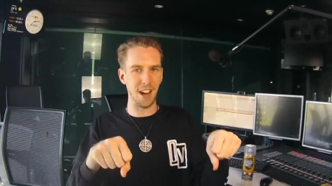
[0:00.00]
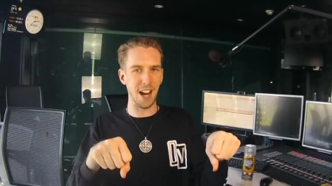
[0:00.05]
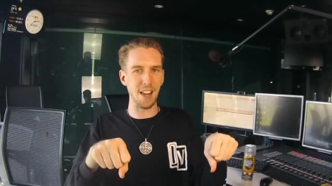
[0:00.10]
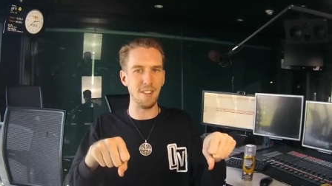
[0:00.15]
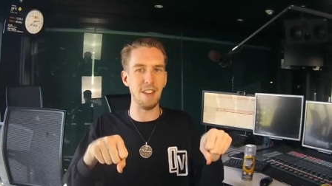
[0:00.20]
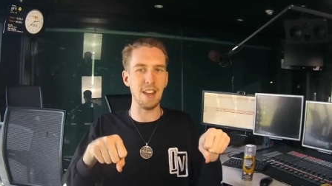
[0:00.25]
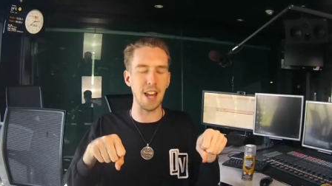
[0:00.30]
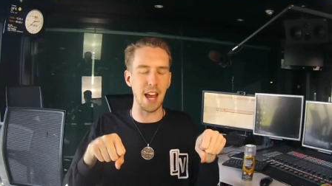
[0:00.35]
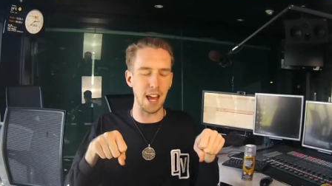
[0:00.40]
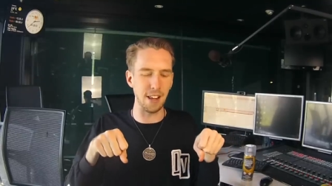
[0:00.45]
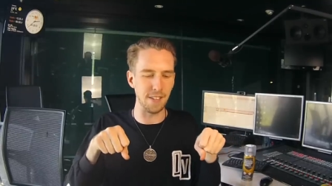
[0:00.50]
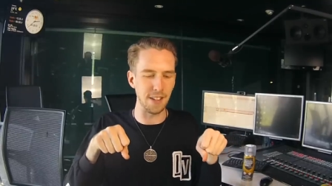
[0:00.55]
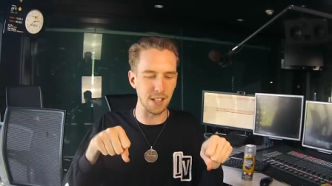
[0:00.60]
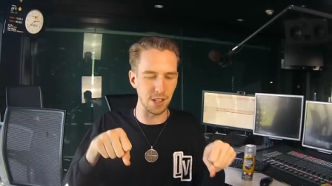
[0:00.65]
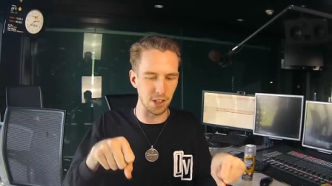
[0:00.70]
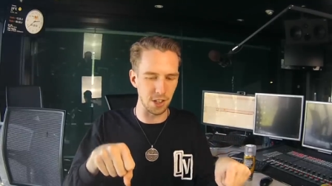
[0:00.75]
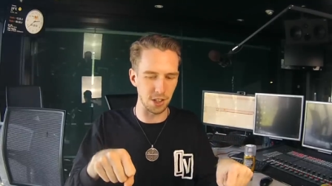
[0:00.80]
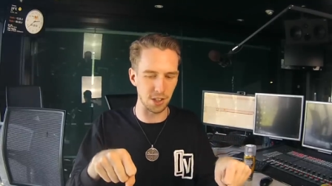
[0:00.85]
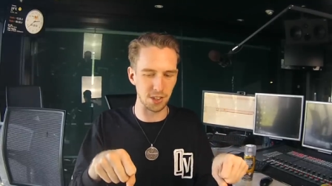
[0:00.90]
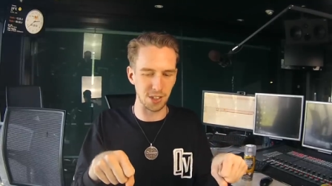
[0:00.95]
And then and then
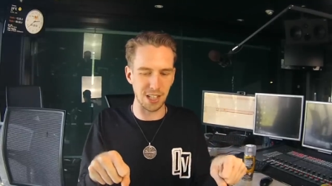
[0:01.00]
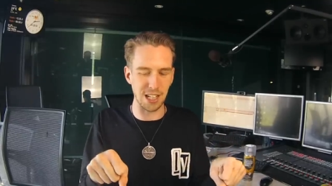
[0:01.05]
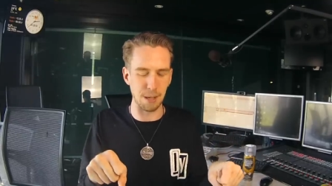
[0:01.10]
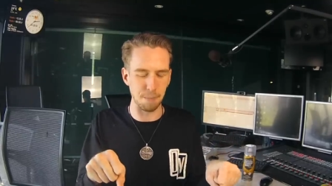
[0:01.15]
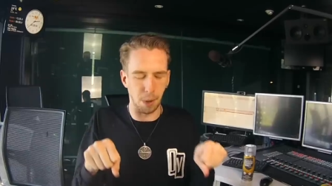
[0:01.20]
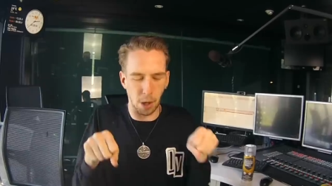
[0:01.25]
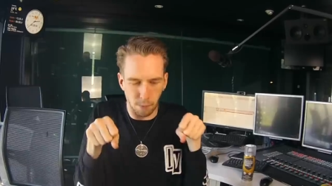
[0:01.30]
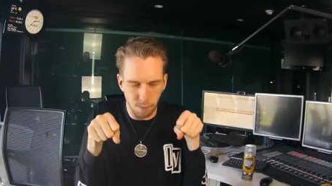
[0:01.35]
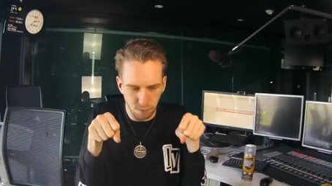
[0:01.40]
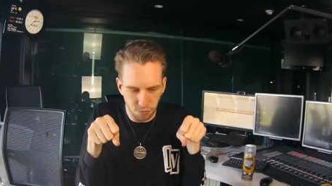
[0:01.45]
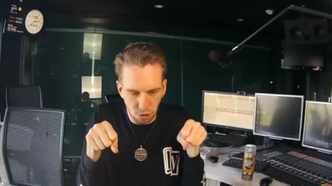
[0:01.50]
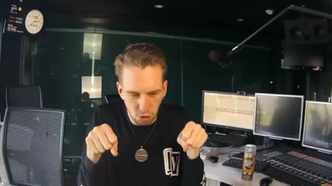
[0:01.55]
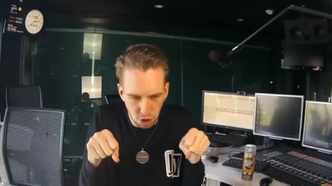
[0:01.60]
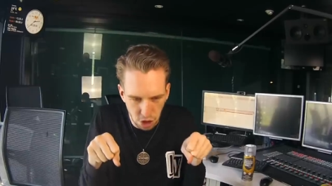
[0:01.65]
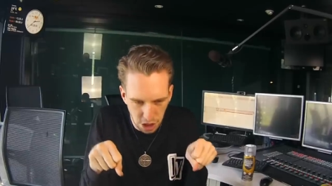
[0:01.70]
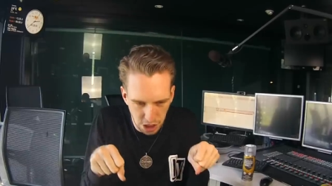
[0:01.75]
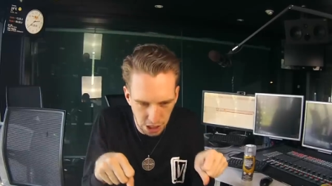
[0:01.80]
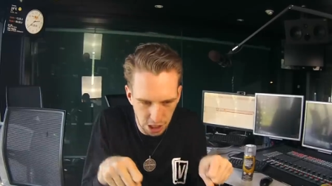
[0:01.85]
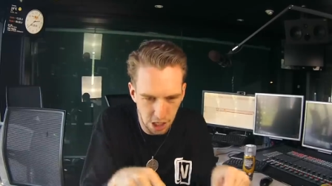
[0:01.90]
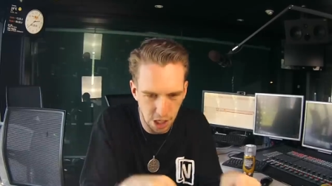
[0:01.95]
you just see him
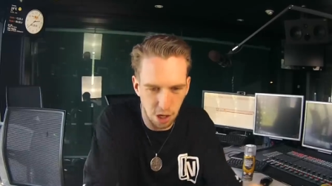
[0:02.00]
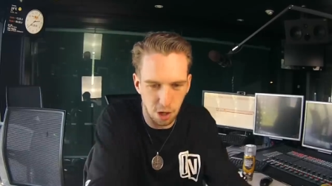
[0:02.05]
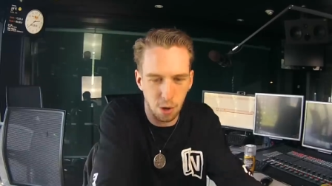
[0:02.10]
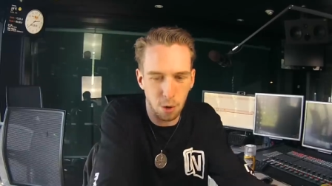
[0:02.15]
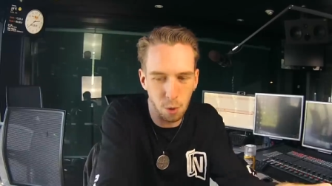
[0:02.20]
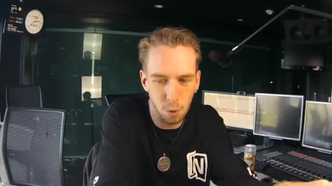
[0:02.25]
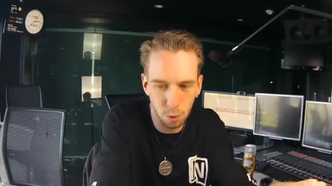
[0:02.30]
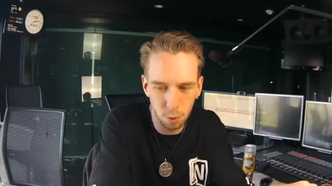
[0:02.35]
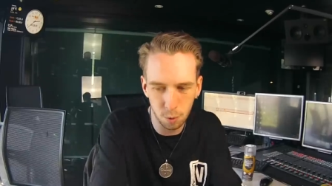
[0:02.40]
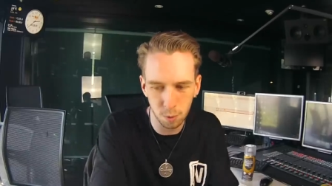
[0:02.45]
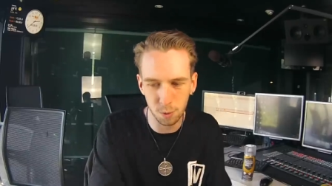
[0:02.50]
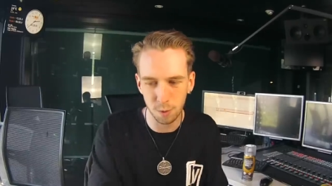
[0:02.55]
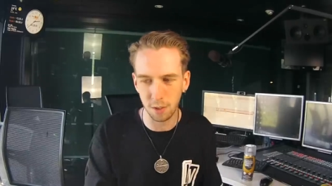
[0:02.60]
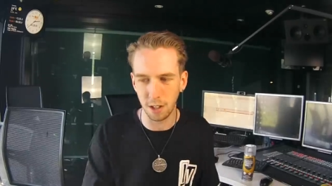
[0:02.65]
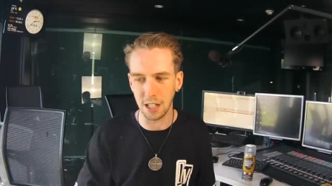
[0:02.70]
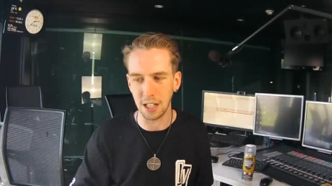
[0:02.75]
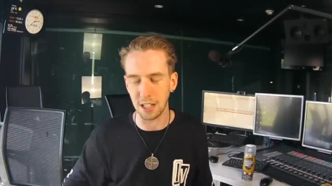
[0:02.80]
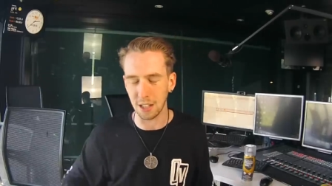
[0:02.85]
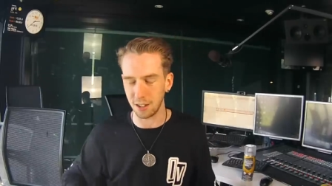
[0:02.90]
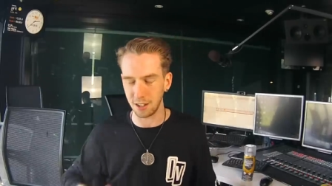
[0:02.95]

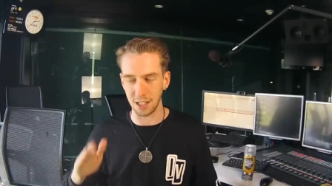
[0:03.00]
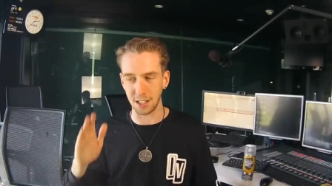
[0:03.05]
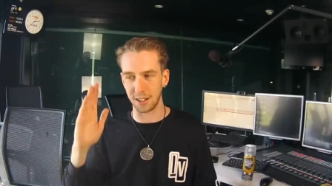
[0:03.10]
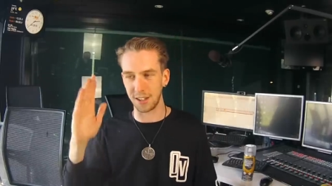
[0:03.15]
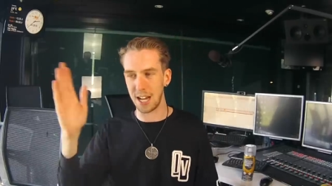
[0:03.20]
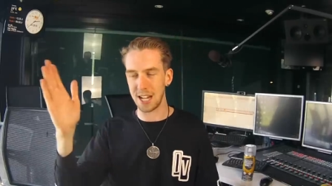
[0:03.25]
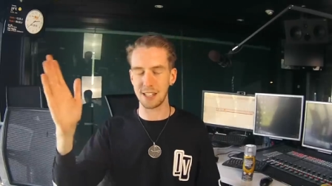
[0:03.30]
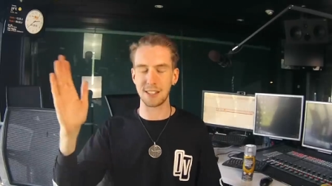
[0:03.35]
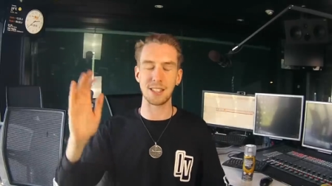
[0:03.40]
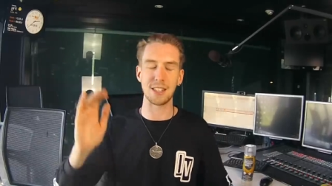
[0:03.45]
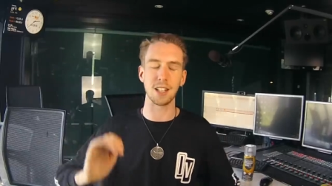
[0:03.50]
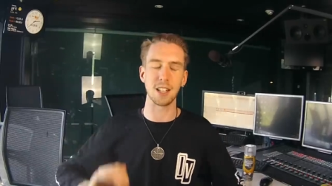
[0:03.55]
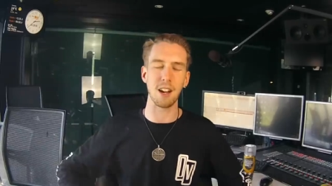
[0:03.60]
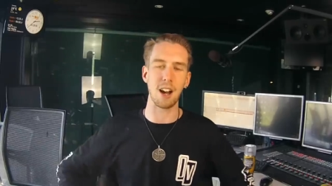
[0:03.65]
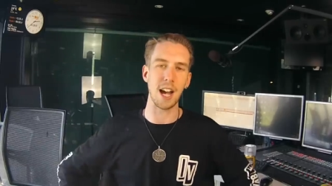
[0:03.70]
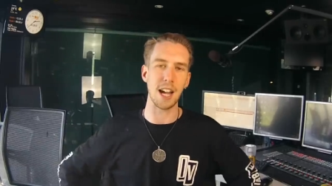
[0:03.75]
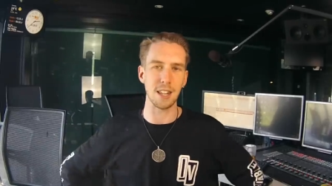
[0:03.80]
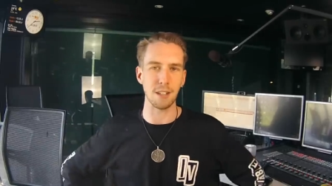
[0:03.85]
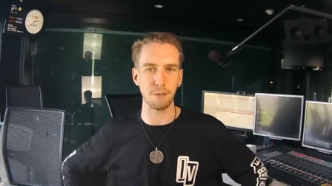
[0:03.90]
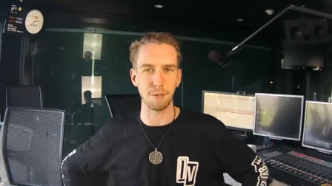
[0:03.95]
and you think that's the
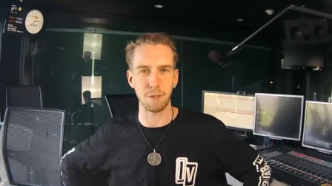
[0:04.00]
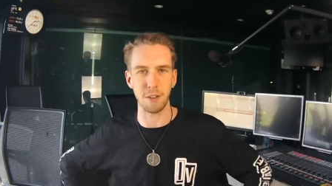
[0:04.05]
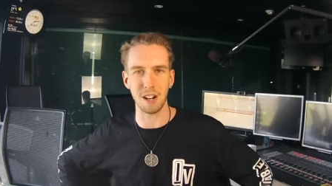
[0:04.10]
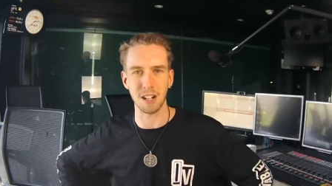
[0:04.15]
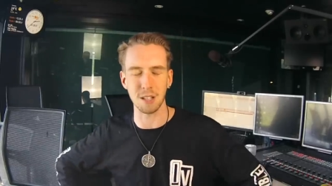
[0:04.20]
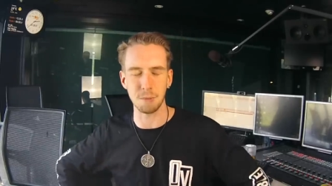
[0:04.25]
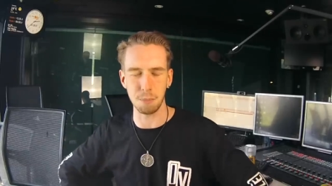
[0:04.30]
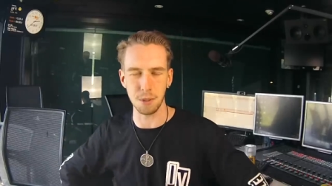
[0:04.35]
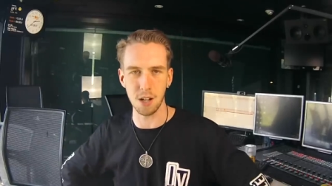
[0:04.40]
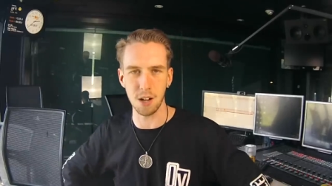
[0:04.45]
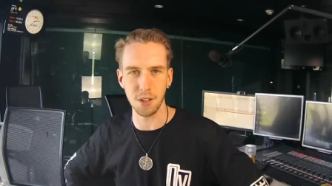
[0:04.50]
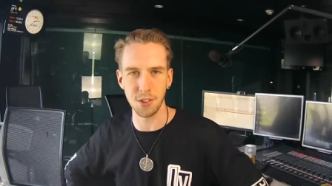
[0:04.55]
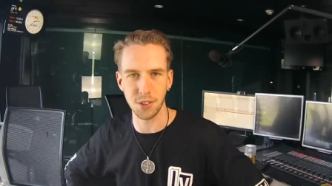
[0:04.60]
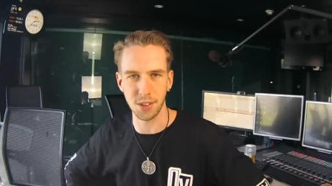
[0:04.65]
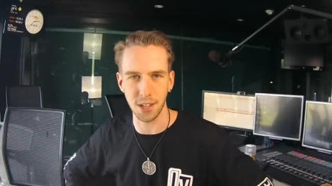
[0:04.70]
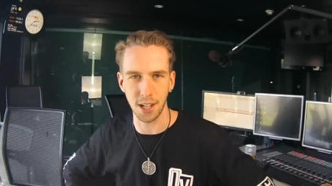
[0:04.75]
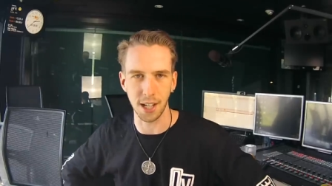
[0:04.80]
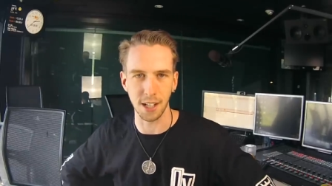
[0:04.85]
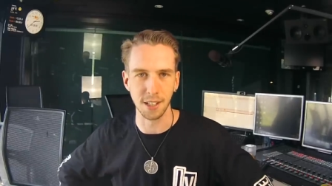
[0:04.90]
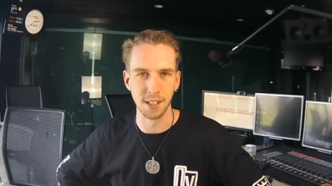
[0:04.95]
guy that fucks
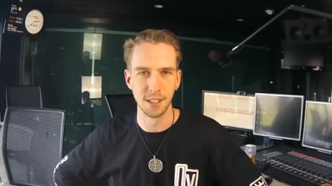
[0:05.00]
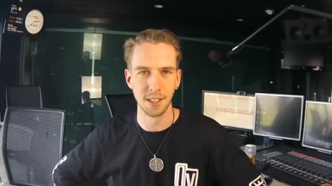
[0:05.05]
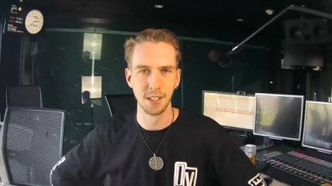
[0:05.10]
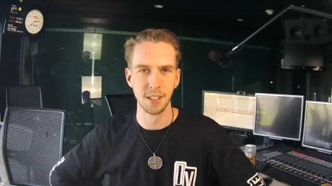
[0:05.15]
Beyonce.